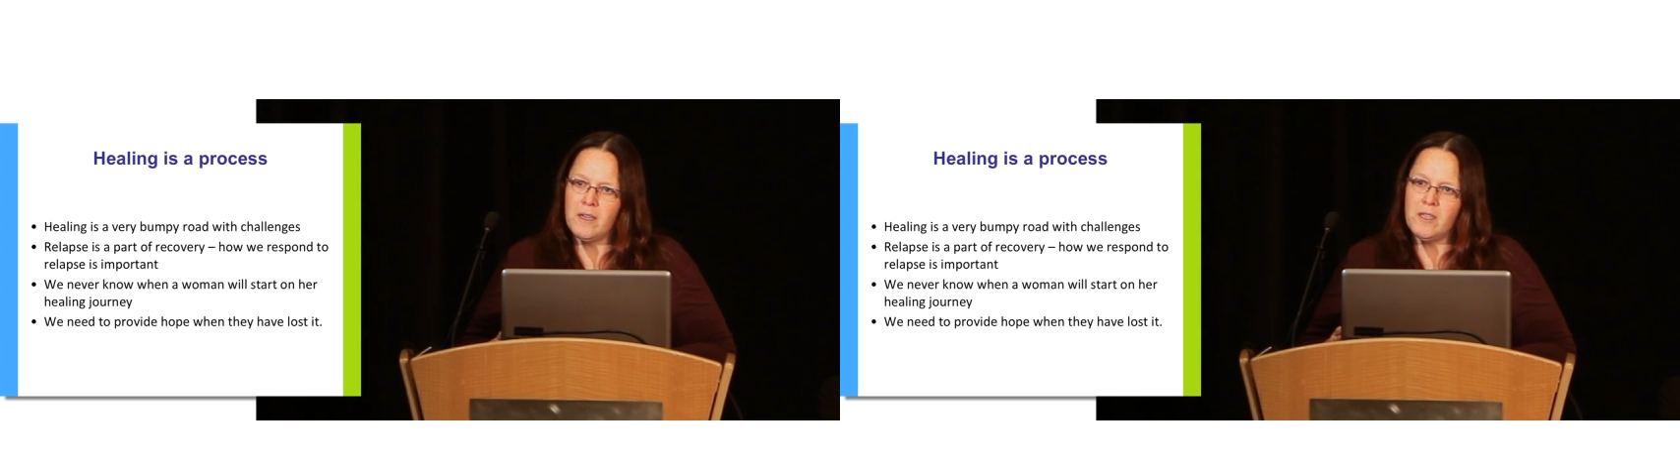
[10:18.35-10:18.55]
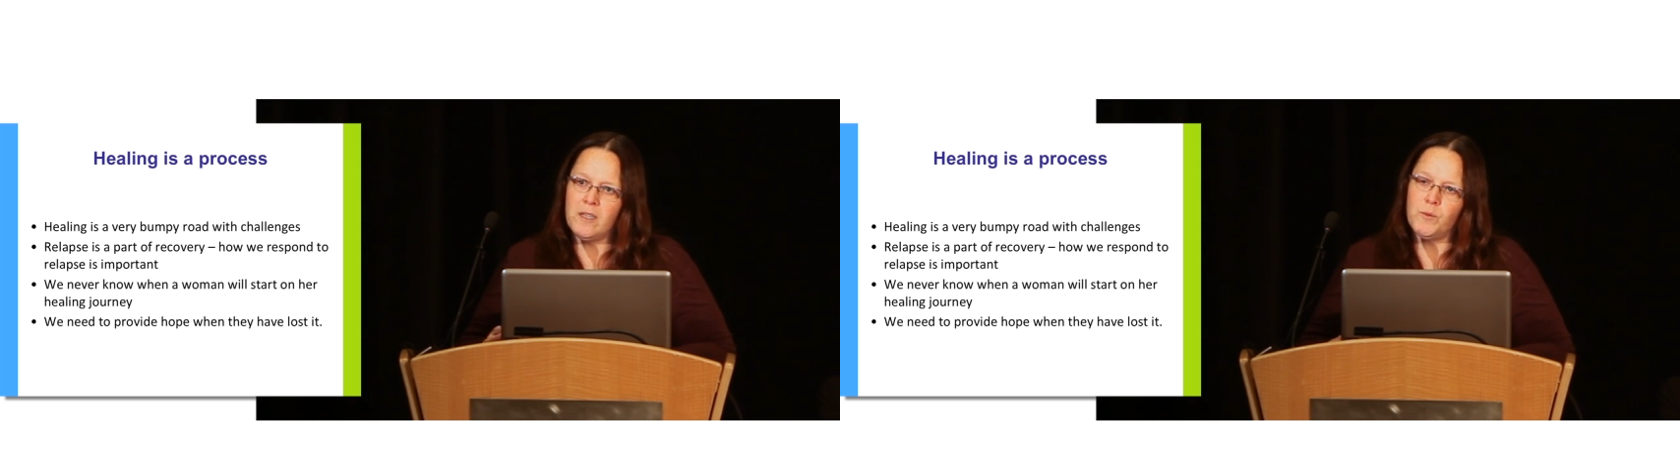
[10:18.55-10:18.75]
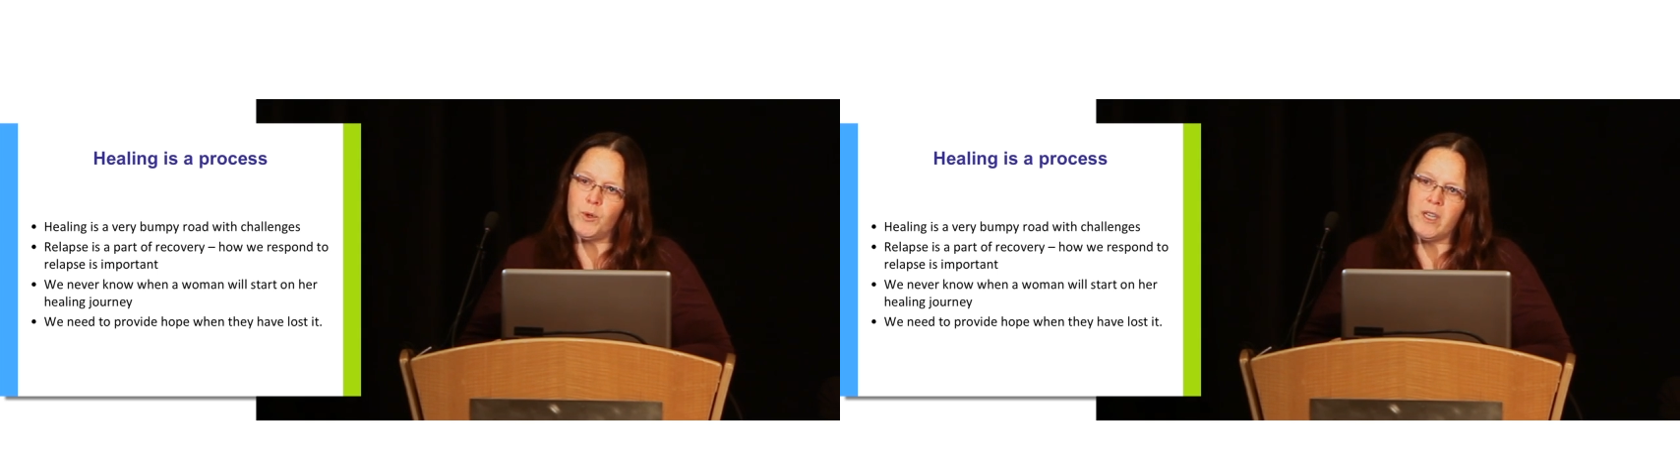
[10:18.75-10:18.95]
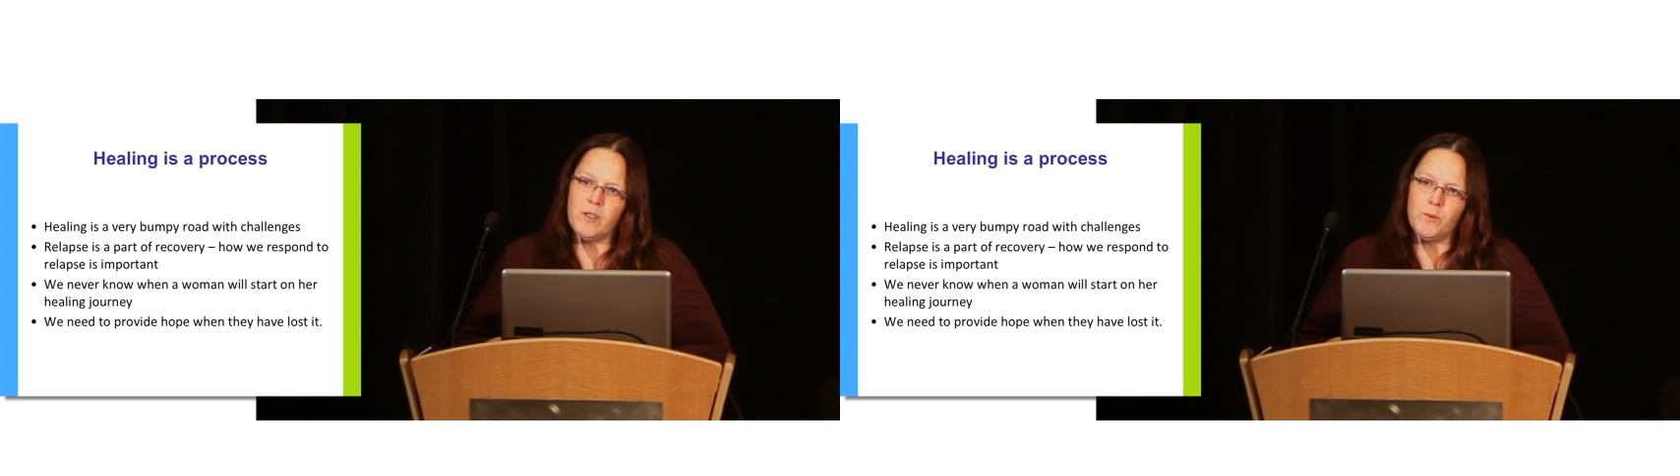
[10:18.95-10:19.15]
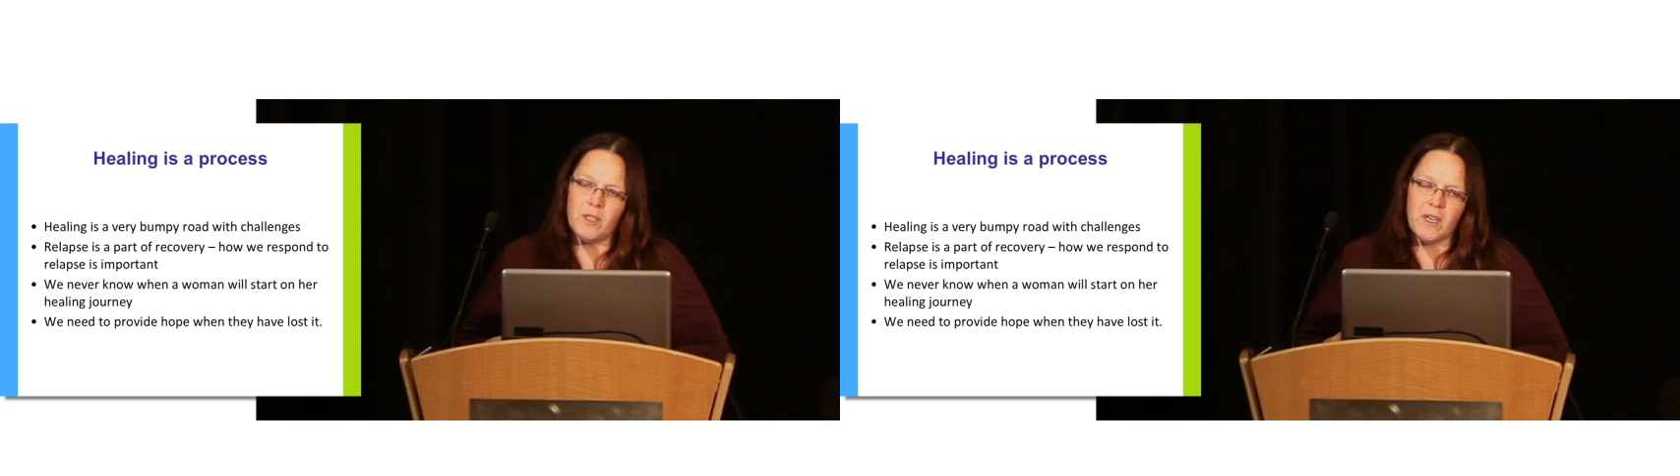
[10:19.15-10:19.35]
and she is
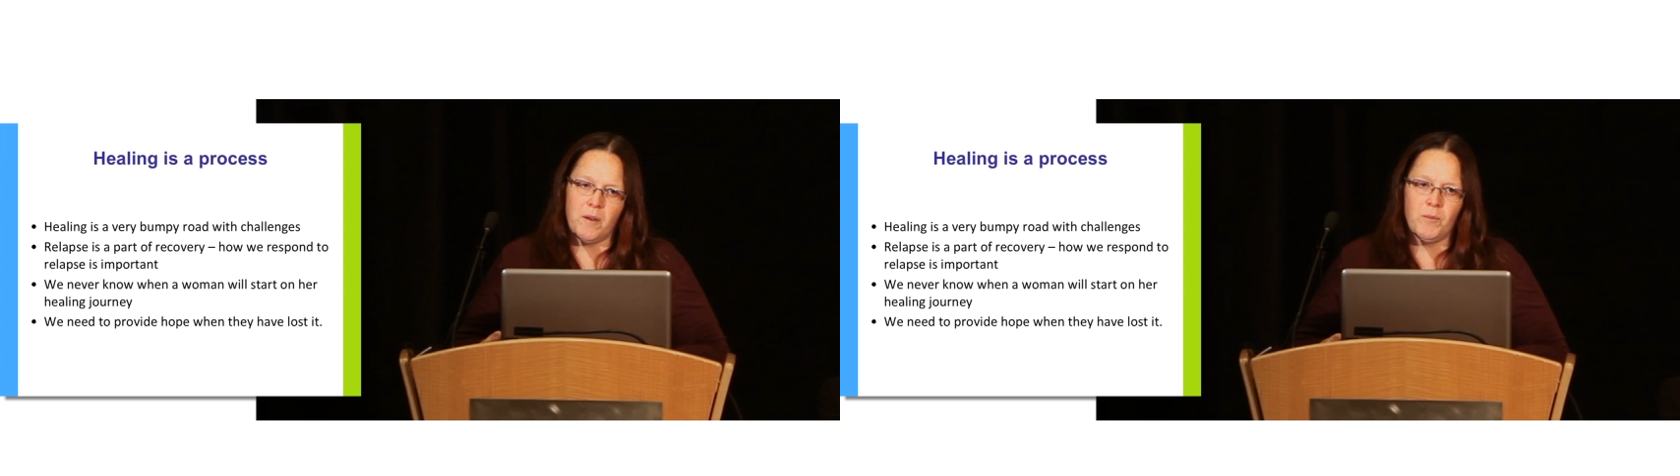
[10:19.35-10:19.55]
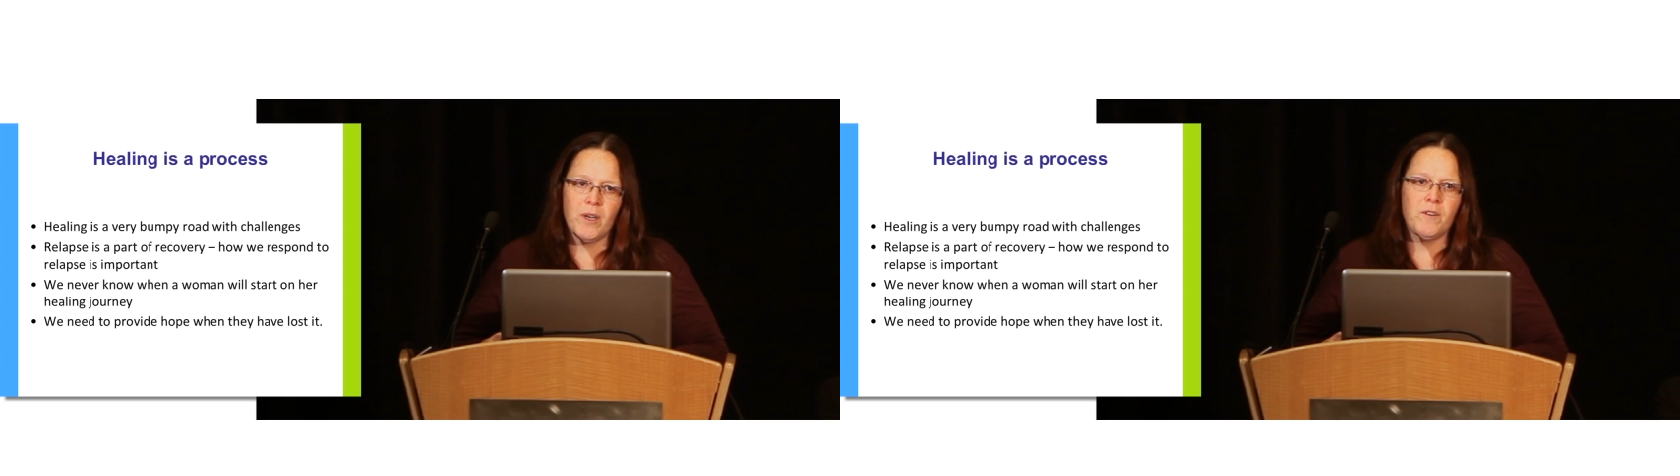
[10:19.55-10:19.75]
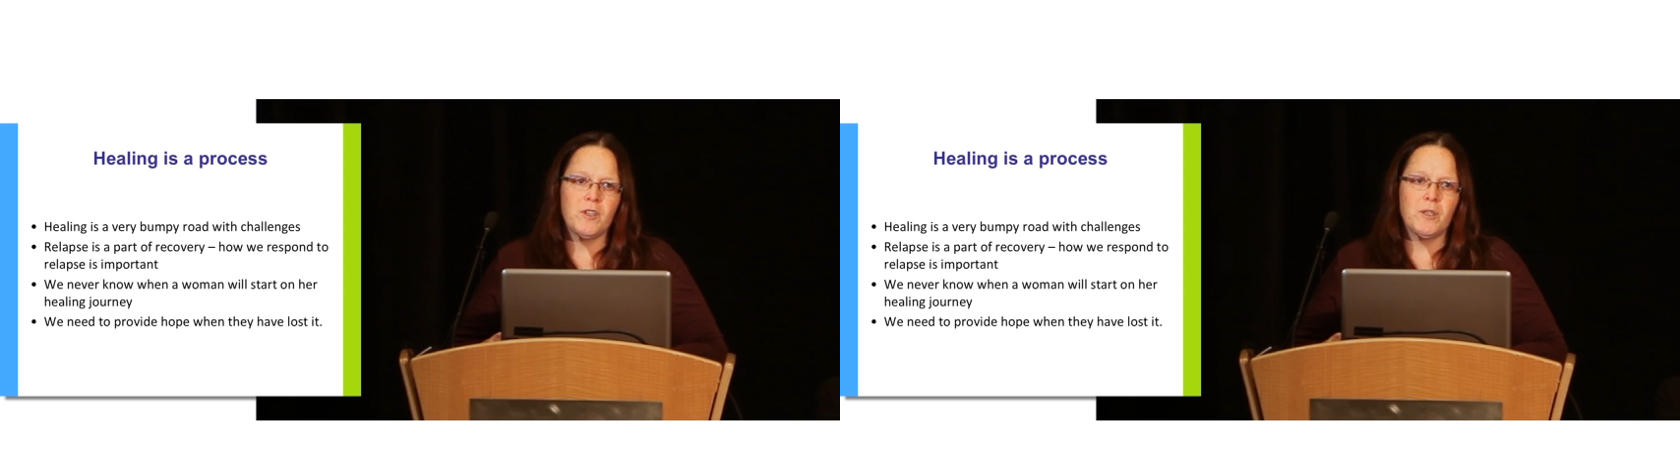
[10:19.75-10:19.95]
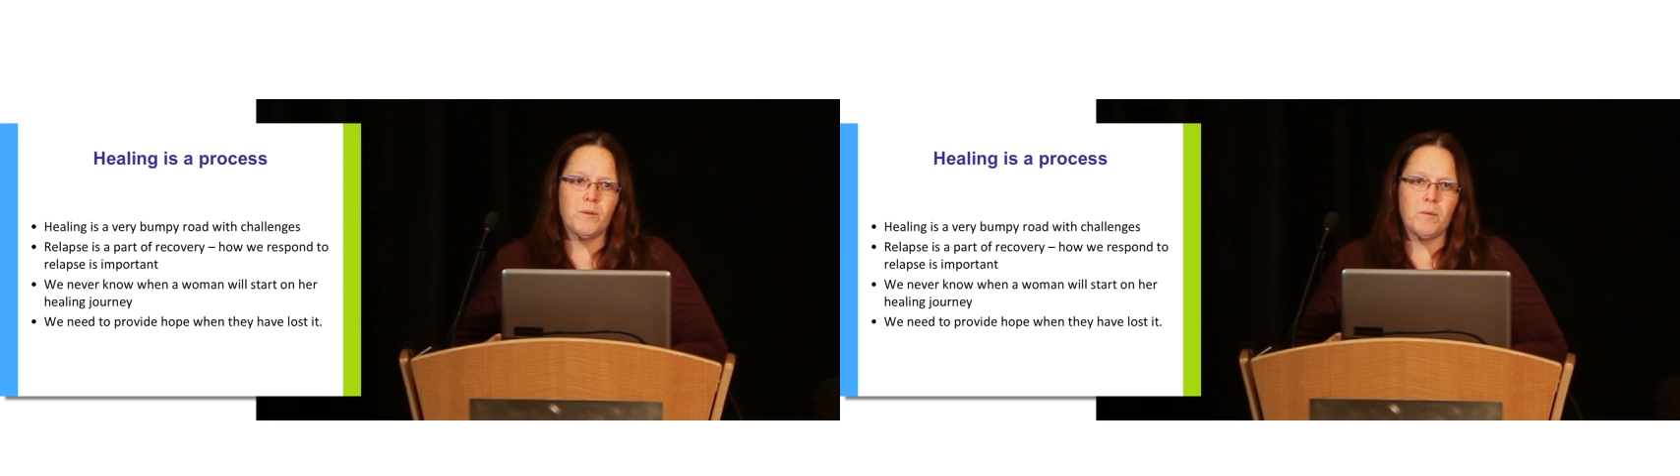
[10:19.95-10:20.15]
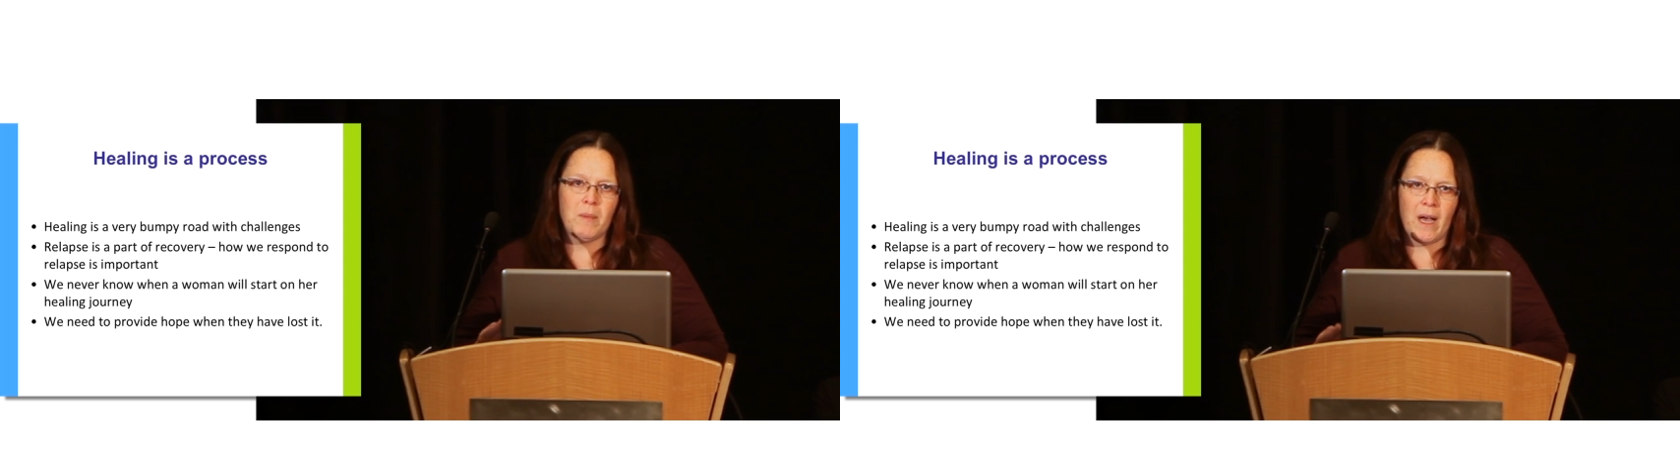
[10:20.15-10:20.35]
working towards getting one of her
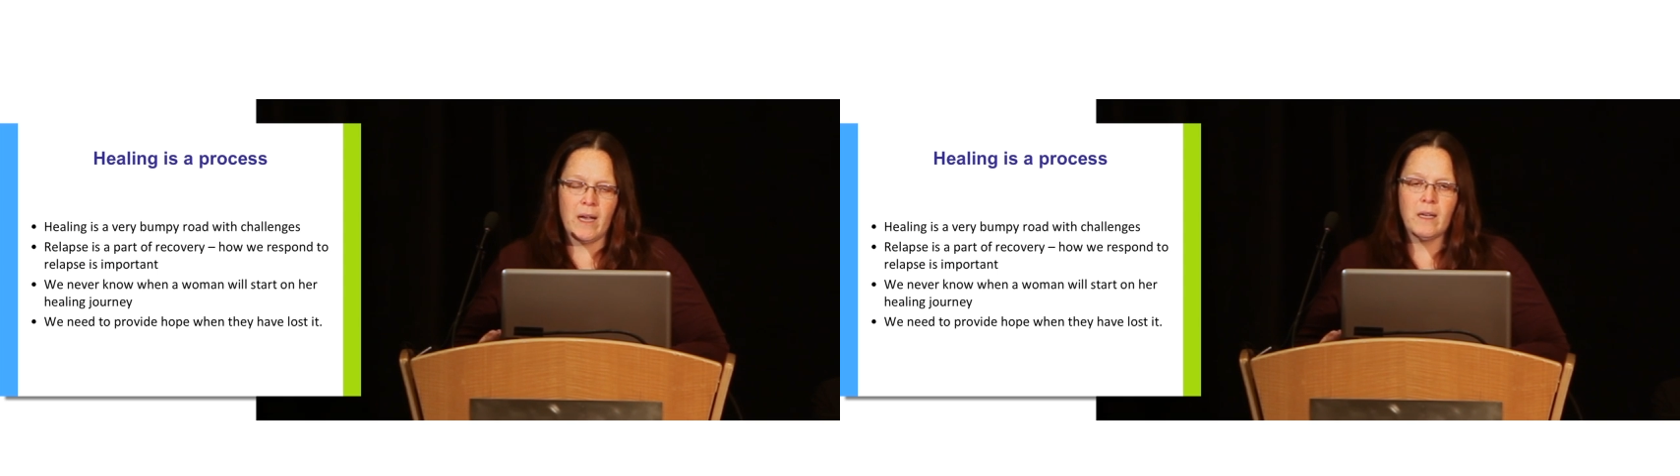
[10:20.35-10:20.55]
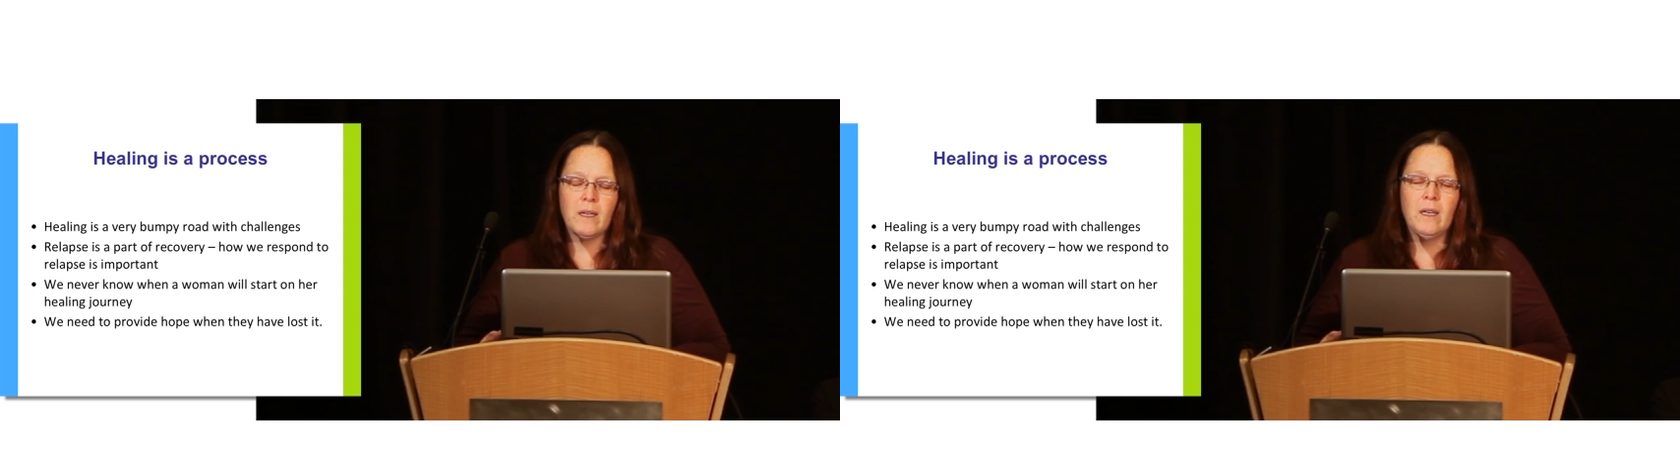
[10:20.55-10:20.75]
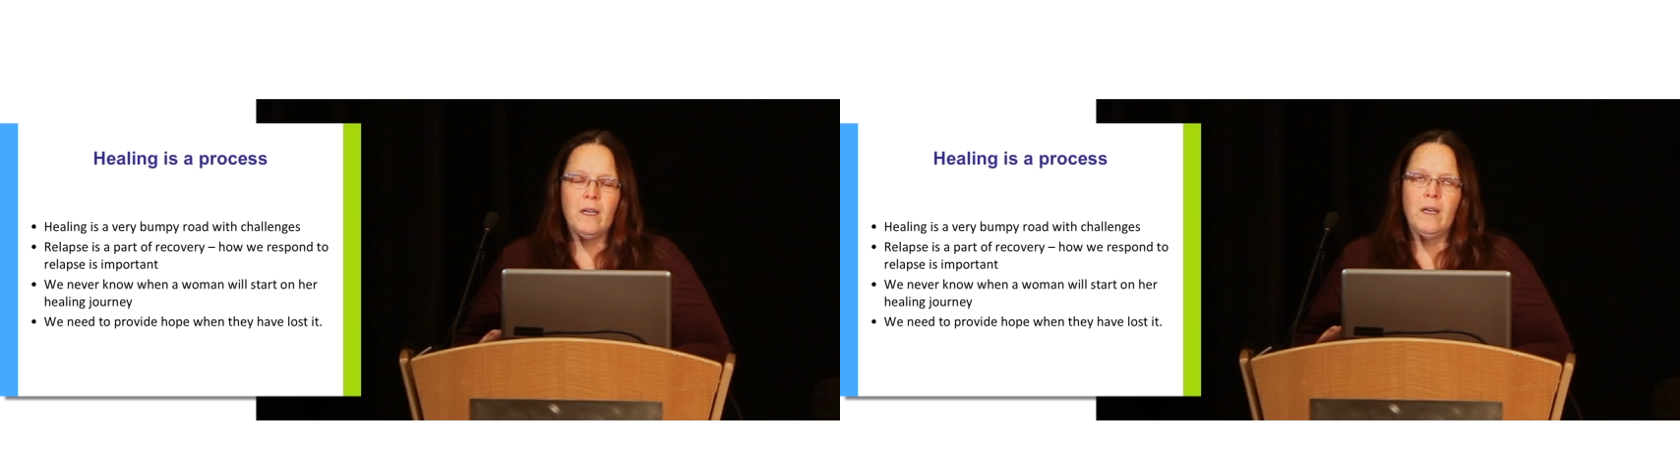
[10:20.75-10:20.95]
children back